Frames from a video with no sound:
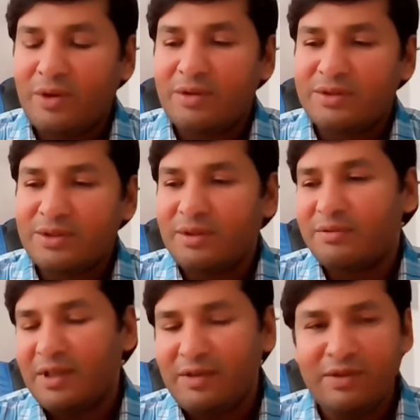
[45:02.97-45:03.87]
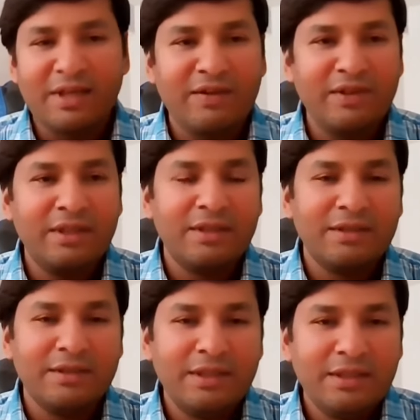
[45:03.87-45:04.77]
rocks or while we're having
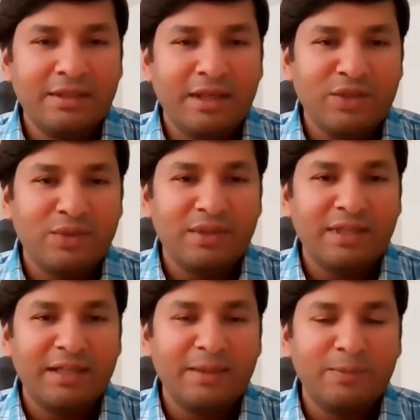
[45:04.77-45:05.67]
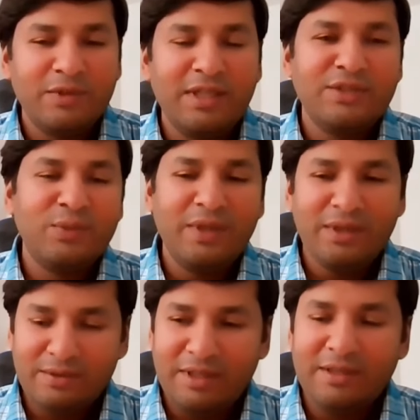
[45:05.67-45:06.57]
a casual time, that's
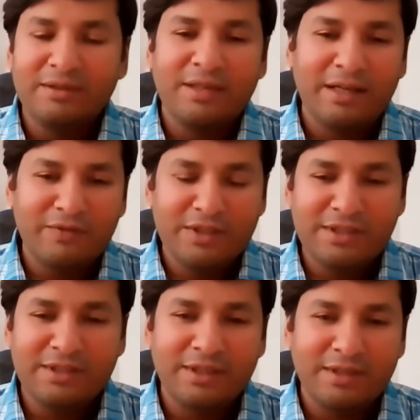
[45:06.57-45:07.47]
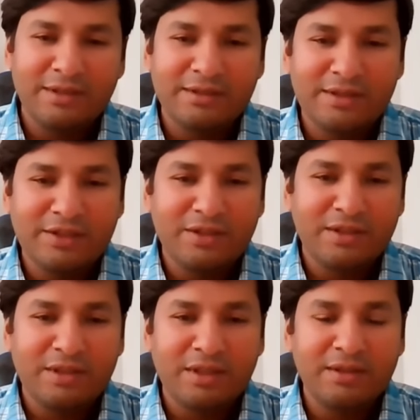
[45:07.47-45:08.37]
where you can have this
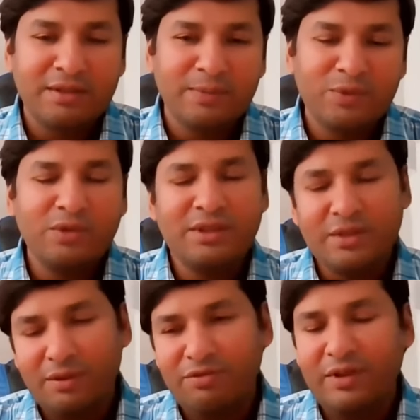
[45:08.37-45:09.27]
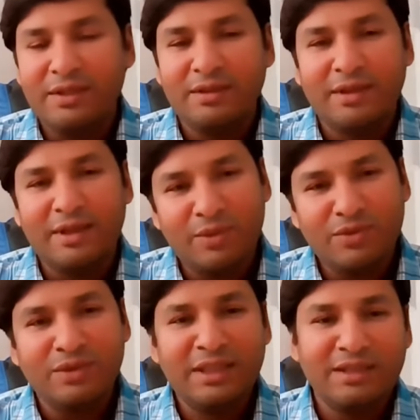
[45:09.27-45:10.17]
Sajjana Sangatyam. So it's all fun. I
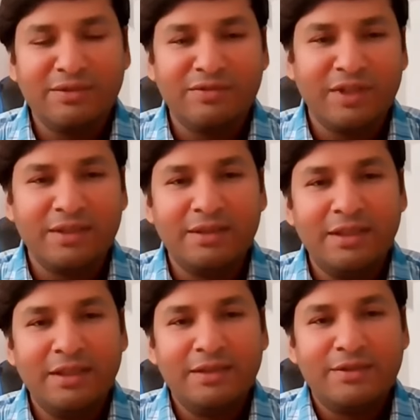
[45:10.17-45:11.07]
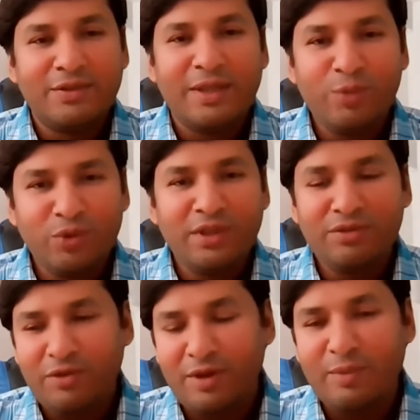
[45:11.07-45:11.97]
also need that fun. So I'm doing
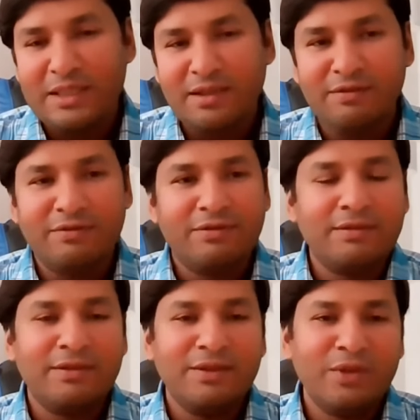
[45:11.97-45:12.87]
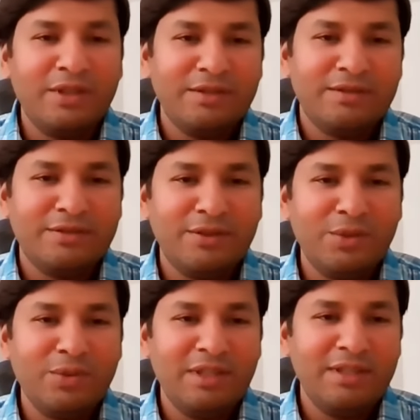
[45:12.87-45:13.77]
it for myself. Okay? So
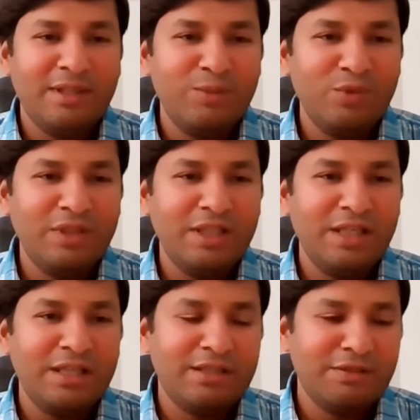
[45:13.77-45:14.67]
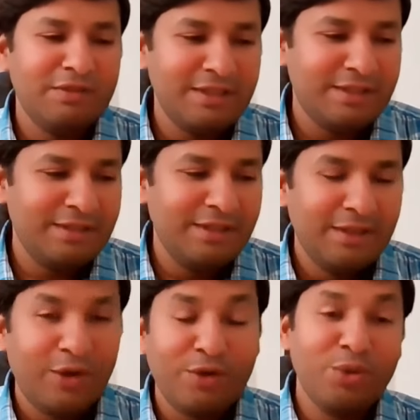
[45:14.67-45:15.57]
don't think I'm doing a great service
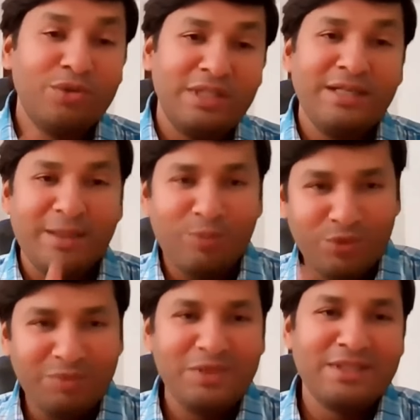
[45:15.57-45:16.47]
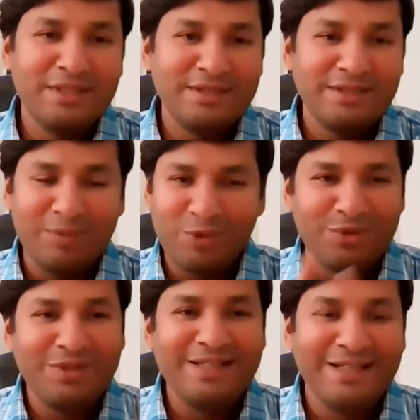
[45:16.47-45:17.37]
or don't think I'm doing business. I'm
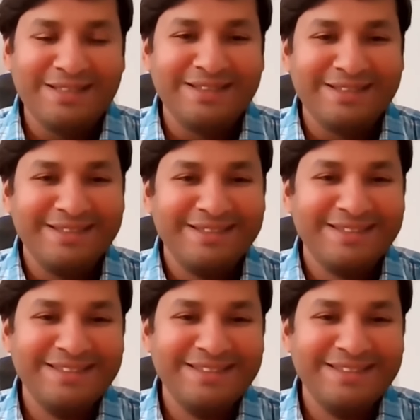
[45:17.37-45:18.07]
not doing either.